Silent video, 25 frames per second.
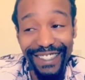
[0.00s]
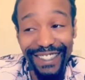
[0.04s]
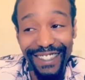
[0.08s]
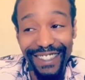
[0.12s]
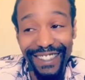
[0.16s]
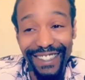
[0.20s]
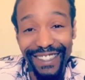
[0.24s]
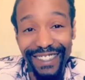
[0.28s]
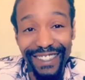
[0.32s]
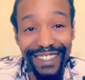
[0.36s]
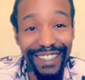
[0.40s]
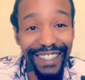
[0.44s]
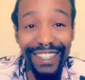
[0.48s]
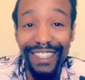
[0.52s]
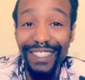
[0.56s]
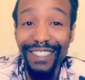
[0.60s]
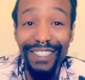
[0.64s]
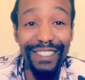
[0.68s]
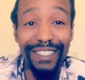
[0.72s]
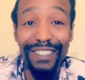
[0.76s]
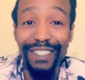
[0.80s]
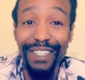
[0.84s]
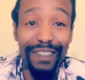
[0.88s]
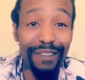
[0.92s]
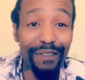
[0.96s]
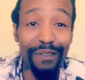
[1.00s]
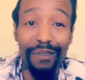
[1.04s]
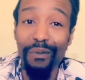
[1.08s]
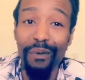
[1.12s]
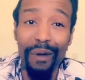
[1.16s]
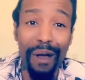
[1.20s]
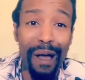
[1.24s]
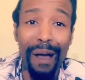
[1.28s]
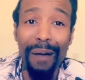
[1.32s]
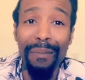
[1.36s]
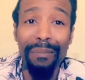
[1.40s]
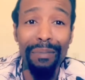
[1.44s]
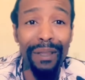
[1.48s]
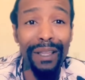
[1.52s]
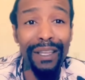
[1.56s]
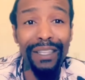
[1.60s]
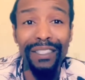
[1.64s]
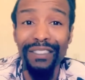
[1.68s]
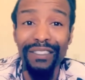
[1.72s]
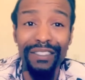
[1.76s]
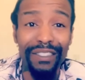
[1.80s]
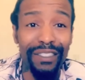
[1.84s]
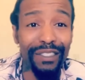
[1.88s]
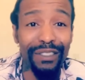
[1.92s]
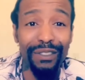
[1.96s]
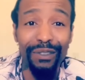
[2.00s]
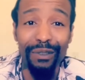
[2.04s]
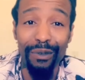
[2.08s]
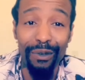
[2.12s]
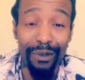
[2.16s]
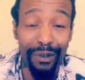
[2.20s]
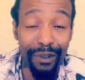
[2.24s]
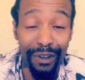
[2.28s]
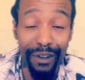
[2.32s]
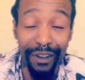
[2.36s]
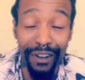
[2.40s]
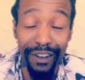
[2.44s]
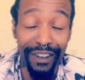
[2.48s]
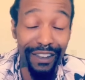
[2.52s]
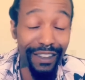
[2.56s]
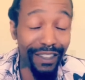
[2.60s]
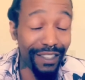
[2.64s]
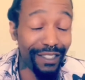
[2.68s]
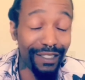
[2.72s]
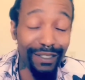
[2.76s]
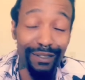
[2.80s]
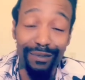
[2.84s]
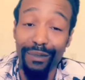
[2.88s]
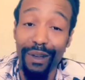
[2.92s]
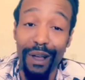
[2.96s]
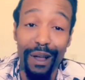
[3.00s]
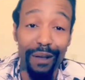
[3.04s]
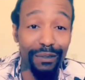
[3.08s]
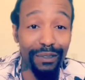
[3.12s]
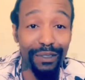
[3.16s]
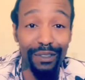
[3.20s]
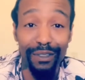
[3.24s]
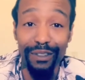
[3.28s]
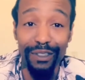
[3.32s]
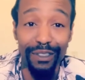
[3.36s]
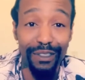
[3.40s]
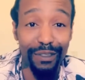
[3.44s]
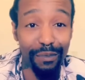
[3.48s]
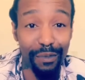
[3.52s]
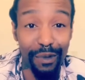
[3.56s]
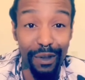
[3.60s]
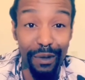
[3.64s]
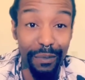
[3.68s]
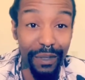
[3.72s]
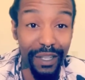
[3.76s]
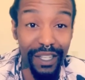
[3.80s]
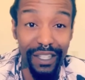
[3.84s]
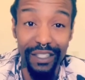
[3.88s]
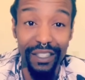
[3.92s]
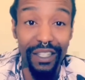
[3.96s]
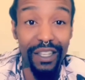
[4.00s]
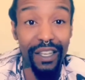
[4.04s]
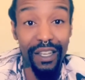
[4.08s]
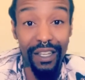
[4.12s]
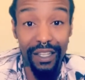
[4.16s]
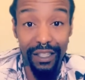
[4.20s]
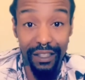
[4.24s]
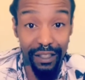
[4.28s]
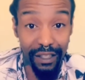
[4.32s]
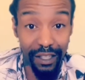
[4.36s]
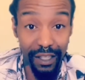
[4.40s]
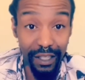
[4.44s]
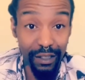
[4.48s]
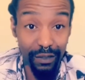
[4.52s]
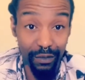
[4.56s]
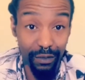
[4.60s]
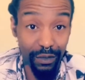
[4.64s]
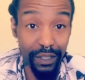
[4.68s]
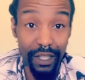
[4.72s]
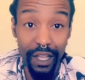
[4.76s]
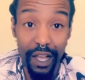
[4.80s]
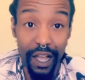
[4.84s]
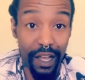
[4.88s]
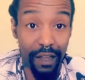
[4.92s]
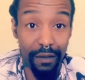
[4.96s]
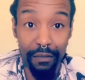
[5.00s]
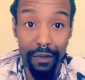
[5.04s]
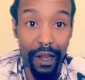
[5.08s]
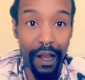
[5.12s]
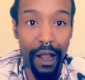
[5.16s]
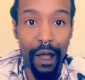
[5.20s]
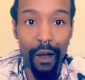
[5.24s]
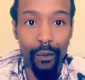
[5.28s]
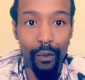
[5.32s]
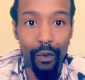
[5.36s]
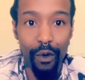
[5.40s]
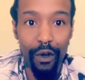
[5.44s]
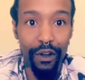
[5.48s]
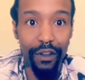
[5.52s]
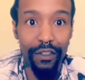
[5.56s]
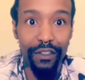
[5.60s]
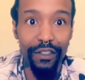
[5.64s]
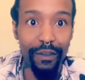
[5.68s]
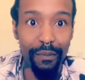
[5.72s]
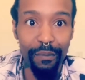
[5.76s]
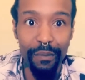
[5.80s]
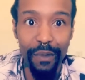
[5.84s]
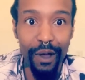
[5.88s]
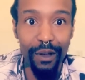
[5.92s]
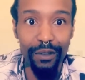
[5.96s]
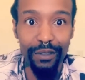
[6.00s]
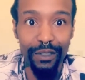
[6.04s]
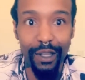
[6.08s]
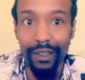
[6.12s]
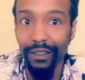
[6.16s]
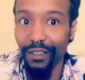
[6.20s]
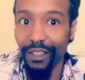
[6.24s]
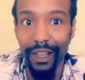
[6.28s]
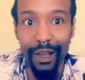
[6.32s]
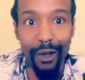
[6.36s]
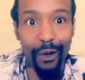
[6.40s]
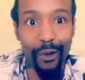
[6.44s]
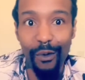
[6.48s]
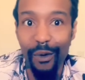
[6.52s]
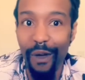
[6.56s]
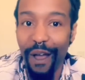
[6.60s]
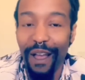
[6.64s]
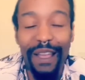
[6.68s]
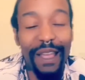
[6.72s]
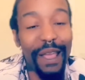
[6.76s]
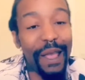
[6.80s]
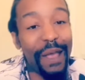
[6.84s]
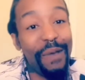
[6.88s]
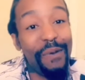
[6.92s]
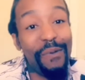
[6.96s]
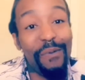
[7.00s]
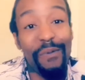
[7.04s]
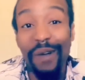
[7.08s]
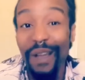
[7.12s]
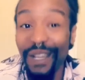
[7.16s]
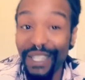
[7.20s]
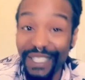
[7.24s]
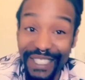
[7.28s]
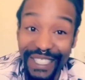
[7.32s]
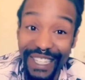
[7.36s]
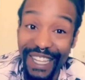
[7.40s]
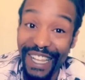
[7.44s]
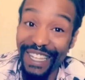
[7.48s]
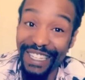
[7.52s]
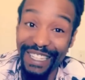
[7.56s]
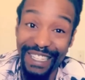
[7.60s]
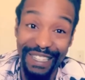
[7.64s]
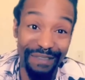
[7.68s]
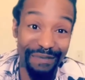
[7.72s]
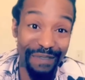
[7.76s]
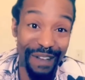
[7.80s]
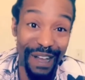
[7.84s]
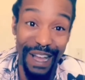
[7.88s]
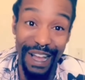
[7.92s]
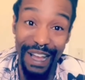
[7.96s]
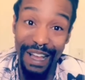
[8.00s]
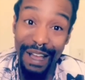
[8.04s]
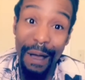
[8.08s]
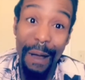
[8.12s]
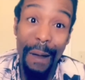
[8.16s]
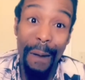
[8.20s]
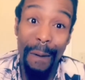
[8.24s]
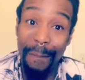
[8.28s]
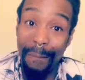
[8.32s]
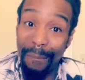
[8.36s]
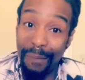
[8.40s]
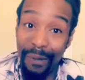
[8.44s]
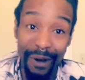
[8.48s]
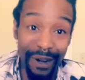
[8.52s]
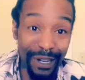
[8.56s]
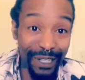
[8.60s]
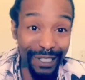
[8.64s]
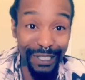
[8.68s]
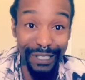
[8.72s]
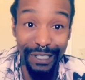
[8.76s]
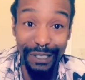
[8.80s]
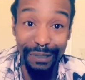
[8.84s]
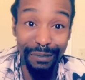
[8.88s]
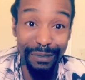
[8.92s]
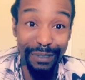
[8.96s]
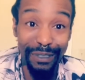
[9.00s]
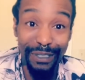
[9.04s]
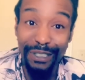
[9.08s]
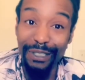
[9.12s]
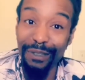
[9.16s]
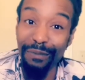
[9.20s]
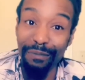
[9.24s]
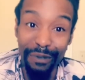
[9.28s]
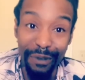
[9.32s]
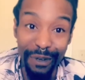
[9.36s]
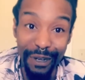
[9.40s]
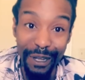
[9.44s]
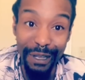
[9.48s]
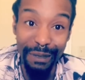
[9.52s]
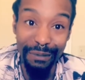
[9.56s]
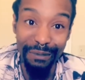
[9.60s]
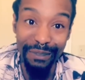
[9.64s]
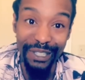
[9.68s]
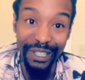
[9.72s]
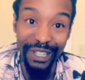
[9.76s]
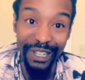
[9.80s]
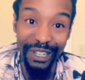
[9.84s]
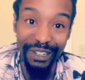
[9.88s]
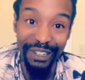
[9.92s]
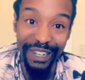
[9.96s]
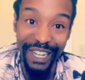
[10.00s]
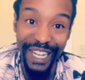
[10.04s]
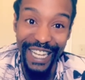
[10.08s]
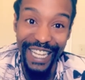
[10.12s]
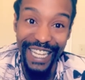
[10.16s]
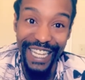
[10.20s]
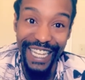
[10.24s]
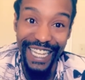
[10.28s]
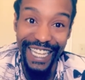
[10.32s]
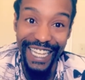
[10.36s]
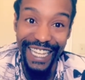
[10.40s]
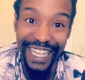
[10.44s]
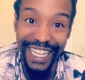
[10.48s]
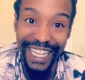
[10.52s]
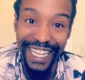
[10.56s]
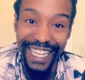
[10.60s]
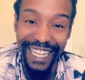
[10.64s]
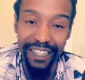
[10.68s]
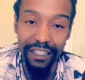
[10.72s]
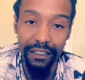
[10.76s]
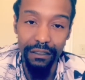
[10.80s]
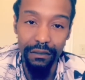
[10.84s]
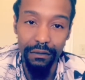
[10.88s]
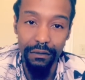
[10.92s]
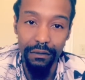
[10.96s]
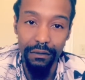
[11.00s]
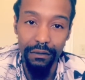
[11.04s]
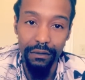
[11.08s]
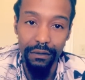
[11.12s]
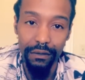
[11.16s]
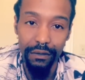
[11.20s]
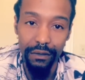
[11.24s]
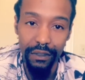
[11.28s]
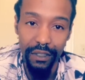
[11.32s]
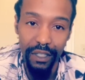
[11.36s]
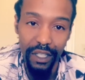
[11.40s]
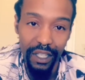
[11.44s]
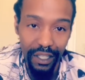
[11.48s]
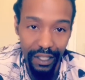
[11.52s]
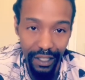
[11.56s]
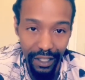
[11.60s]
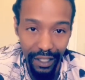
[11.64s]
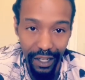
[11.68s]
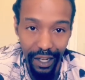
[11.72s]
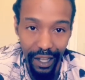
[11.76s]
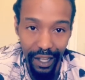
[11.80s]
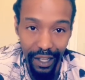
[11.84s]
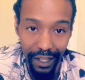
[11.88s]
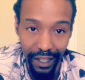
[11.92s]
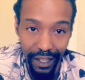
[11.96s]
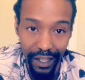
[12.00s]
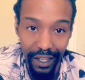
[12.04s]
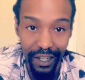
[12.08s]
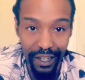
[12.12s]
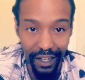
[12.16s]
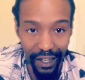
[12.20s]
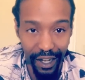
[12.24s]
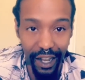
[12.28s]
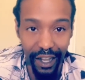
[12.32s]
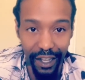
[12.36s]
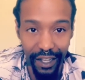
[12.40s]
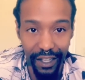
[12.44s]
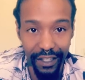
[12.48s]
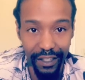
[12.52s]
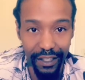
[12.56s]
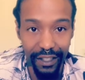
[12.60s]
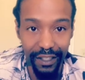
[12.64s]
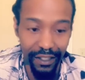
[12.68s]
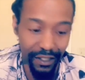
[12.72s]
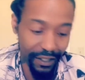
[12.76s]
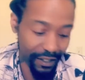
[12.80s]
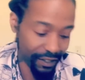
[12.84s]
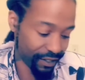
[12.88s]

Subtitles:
this is even why I placed this order, and this is why I was so disappointed, because this was the item that I wanted the most. I was like, oh, I can't wait till I get my Bart Simpson Supreme shirt, right? And then I get this.